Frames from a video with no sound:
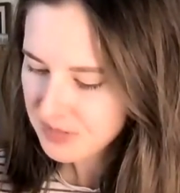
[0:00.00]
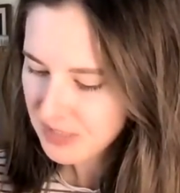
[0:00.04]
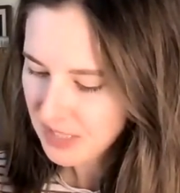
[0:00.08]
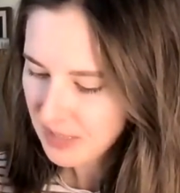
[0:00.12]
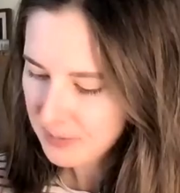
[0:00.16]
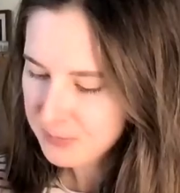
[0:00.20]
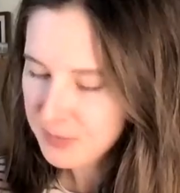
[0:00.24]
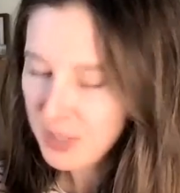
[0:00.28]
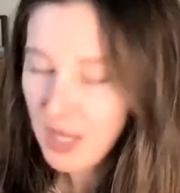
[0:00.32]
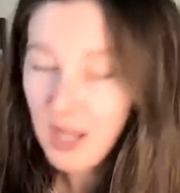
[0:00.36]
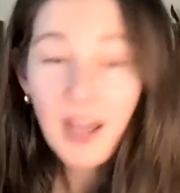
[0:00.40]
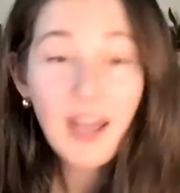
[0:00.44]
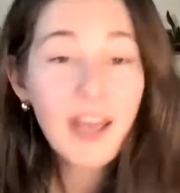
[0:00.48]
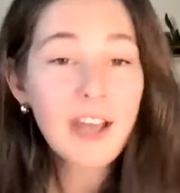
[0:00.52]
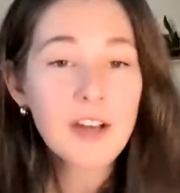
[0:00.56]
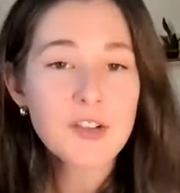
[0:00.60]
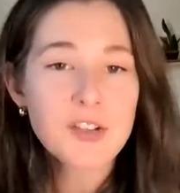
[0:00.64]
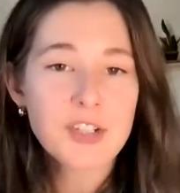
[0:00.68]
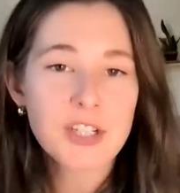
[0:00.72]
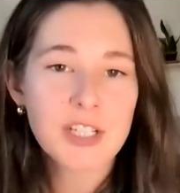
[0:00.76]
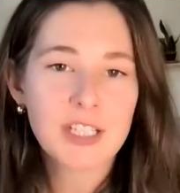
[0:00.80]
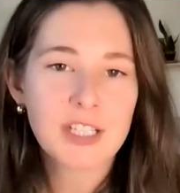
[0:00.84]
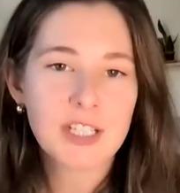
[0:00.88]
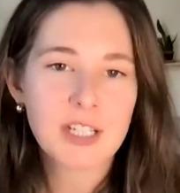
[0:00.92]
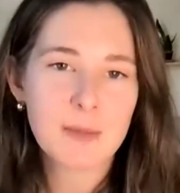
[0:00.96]
I'm not
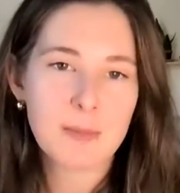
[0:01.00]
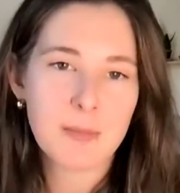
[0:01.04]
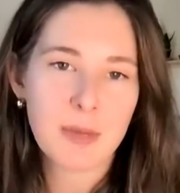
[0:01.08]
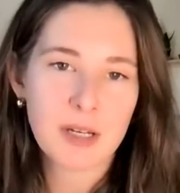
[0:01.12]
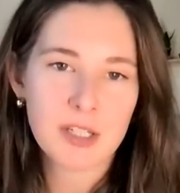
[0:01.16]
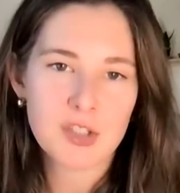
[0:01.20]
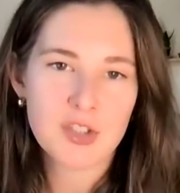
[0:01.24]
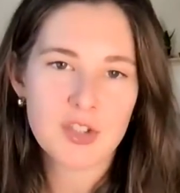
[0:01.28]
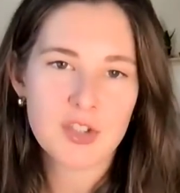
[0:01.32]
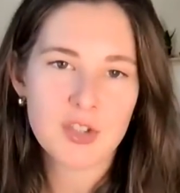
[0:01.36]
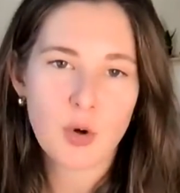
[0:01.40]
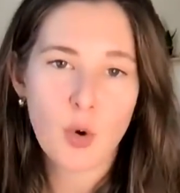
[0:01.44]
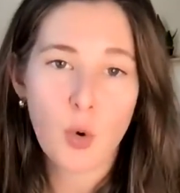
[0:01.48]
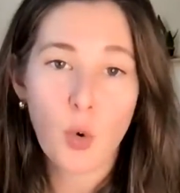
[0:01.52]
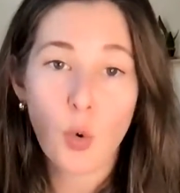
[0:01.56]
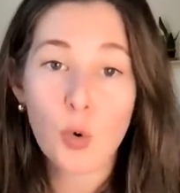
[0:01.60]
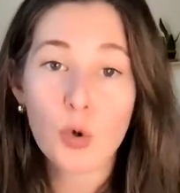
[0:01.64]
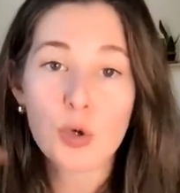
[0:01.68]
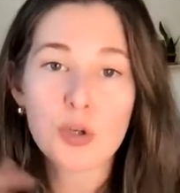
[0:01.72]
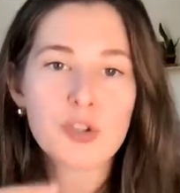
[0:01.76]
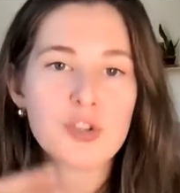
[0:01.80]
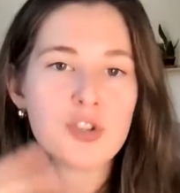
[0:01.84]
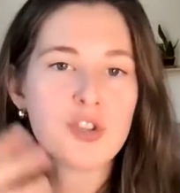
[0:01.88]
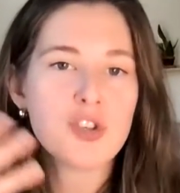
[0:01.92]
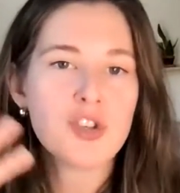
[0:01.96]
actually getting much
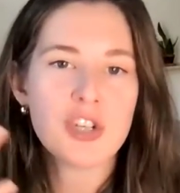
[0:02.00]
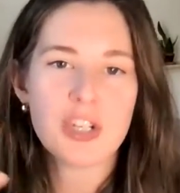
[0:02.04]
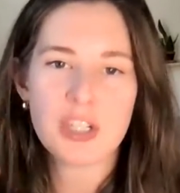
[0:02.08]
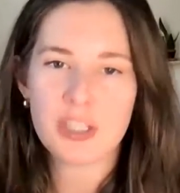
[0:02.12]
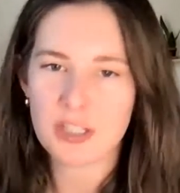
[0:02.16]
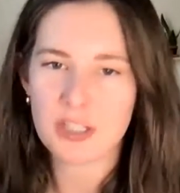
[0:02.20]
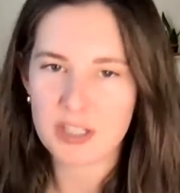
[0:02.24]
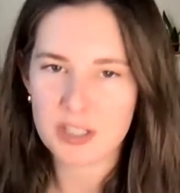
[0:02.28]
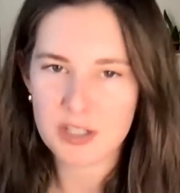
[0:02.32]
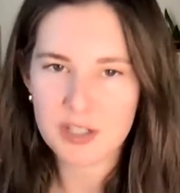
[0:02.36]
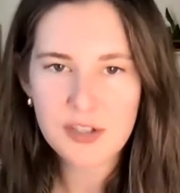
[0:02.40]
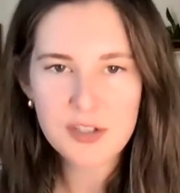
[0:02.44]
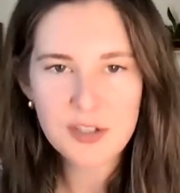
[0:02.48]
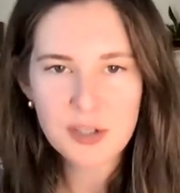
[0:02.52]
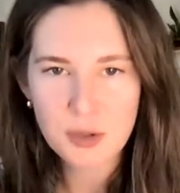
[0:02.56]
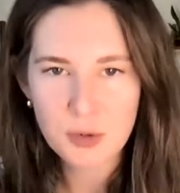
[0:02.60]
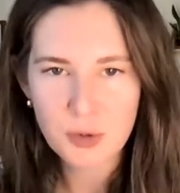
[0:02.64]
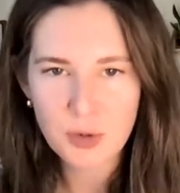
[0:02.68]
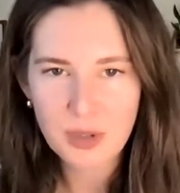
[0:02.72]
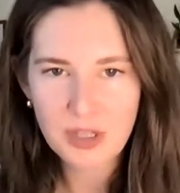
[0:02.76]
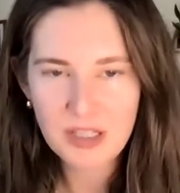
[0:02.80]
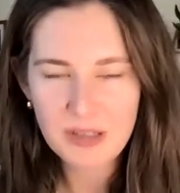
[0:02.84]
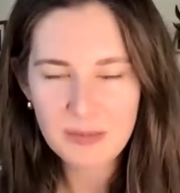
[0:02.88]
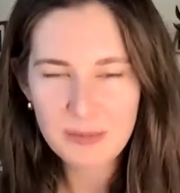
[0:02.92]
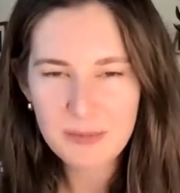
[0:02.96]
oranginess to
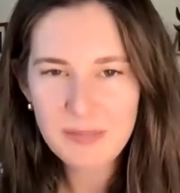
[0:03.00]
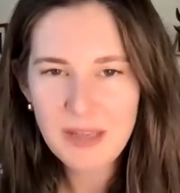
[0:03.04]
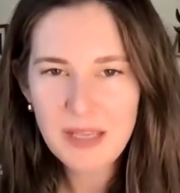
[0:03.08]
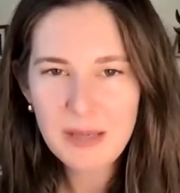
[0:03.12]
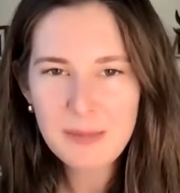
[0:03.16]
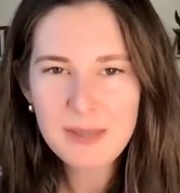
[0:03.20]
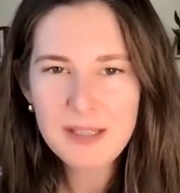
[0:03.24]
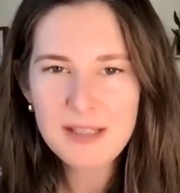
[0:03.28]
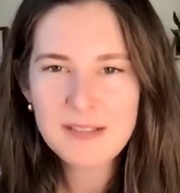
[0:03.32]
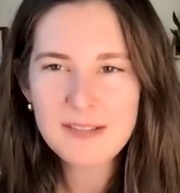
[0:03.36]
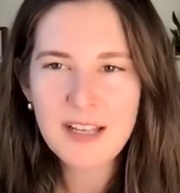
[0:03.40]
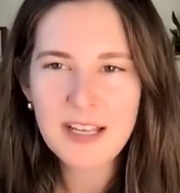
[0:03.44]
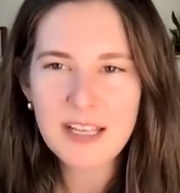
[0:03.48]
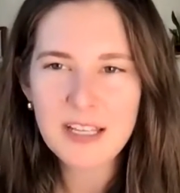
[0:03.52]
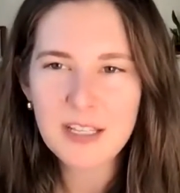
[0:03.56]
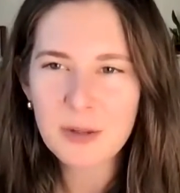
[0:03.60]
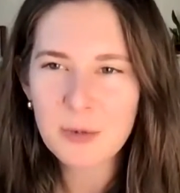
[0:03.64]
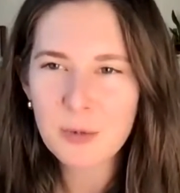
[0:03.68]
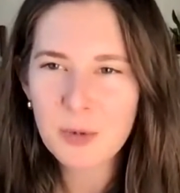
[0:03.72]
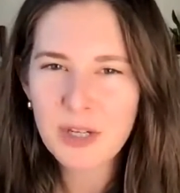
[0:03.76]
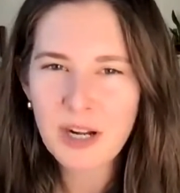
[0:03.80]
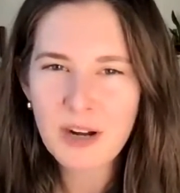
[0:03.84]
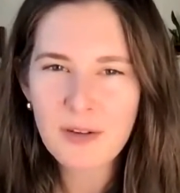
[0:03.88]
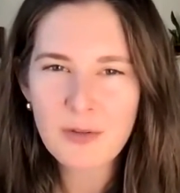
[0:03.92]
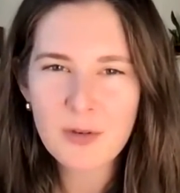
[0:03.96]
it. Maybe like
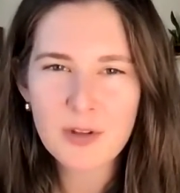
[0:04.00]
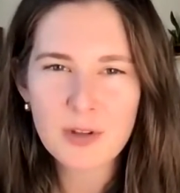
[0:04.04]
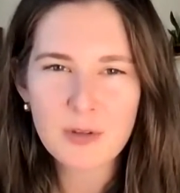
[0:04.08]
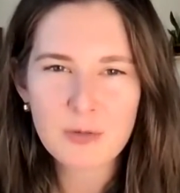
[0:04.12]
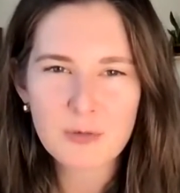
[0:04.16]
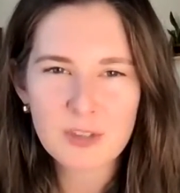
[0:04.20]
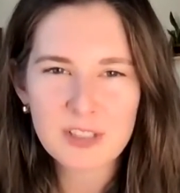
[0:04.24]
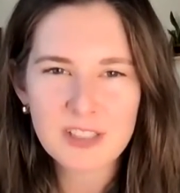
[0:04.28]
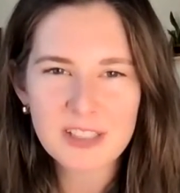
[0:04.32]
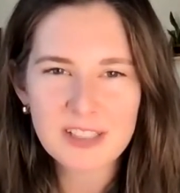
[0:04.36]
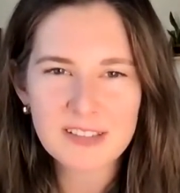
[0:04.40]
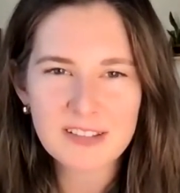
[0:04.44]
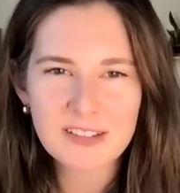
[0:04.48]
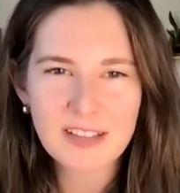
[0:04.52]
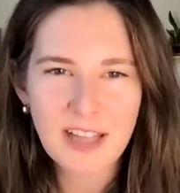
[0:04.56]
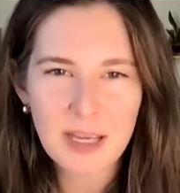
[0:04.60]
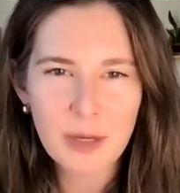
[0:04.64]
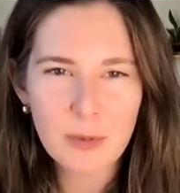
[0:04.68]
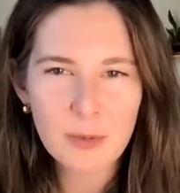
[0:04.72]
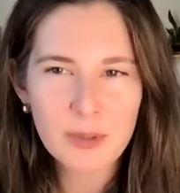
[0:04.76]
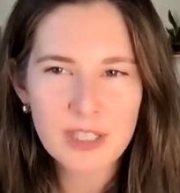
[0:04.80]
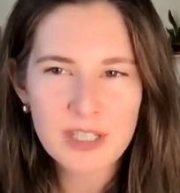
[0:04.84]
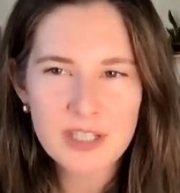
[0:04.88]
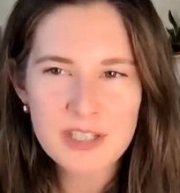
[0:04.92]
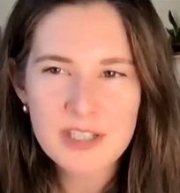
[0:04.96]
whatever the really light
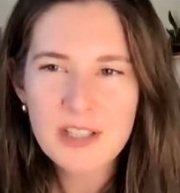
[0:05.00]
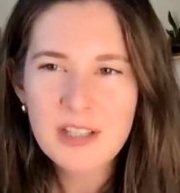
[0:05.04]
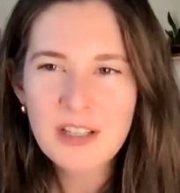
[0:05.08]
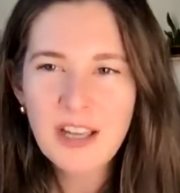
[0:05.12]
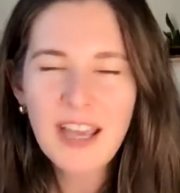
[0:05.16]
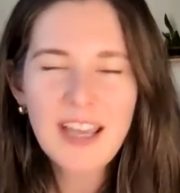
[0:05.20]
one is.